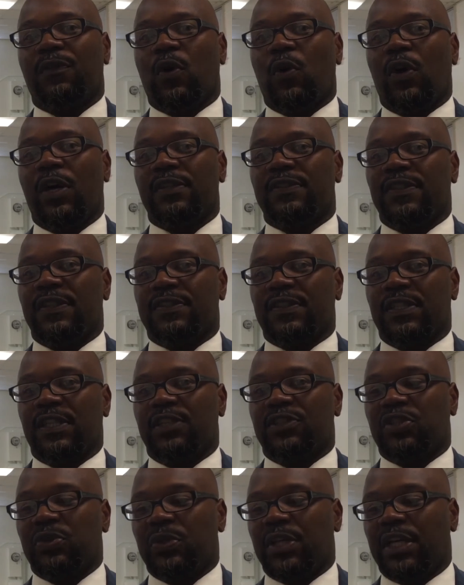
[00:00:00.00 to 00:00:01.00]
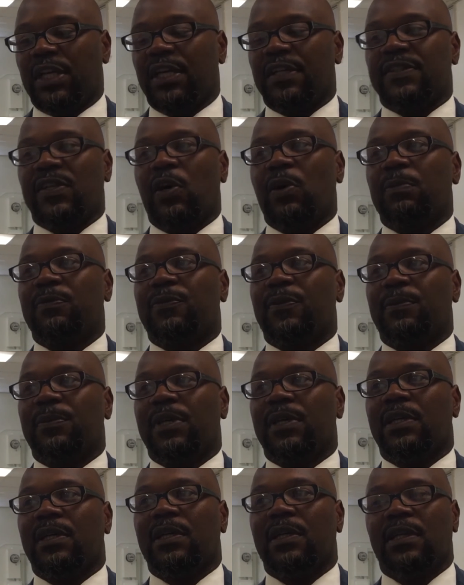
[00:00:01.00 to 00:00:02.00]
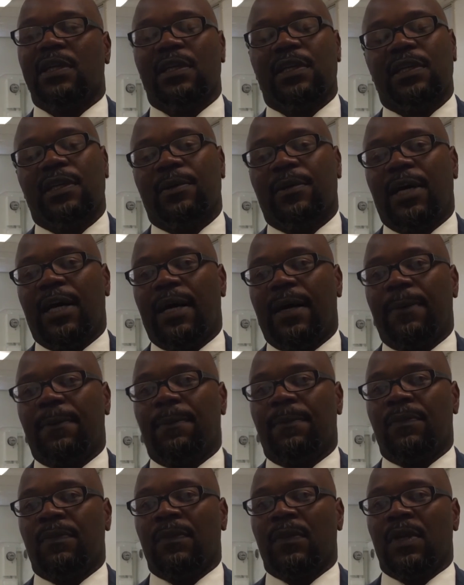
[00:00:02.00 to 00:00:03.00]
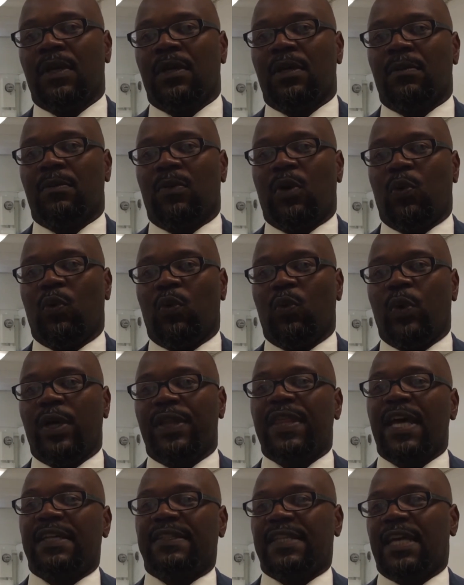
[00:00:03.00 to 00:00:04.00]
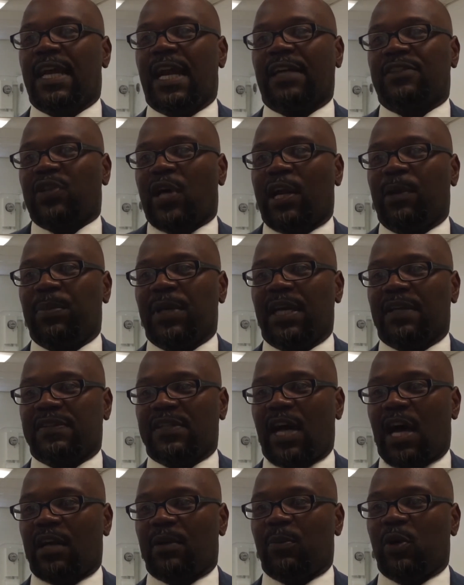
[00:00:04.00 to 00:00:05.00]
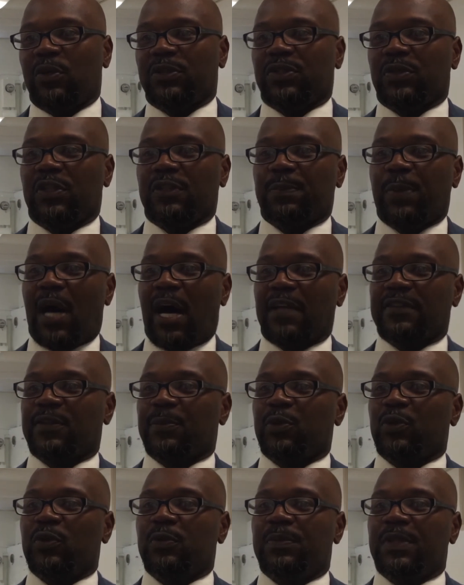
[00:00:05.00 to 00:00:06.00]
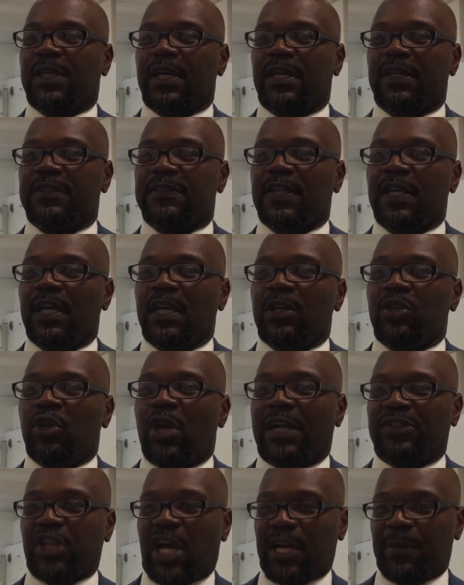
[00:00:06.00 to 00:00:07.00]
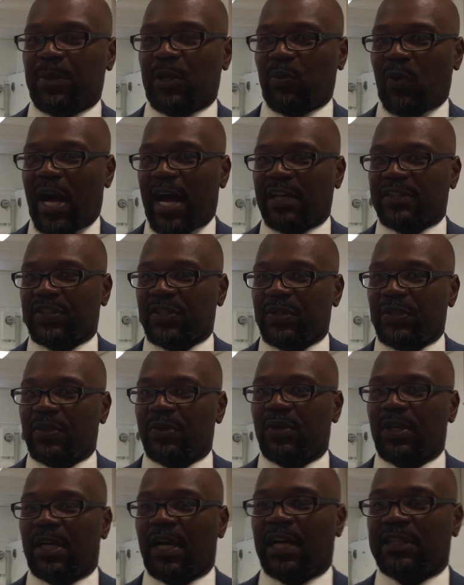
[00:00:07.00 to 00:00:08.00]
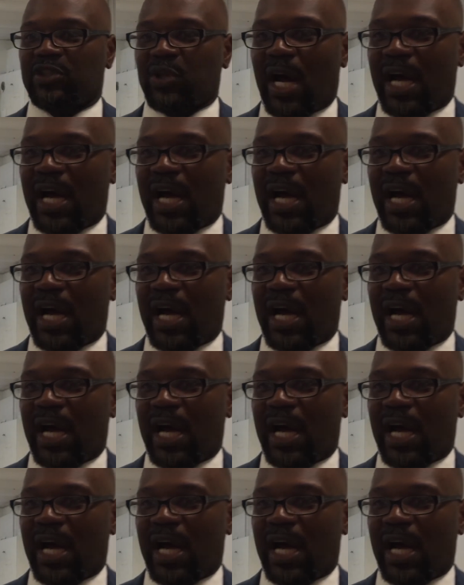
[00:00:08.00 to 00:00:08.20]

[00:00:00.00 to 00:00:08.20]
of course it's an issue that hits home for me. But with that said, I try to be as non-emotional as possible because, you know, I try to be rational and I